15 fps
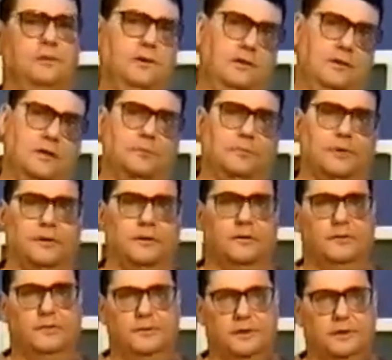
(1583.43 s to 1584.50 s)
He had completed
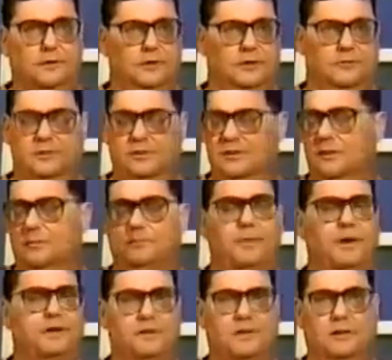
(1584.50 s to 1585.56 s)
a physical and was in the
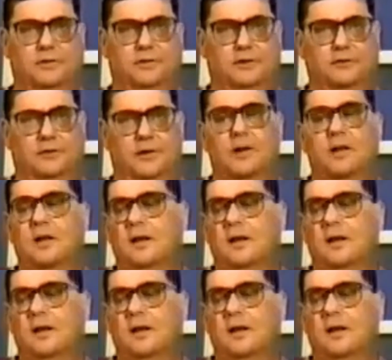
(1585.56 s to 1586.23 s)
best health ever.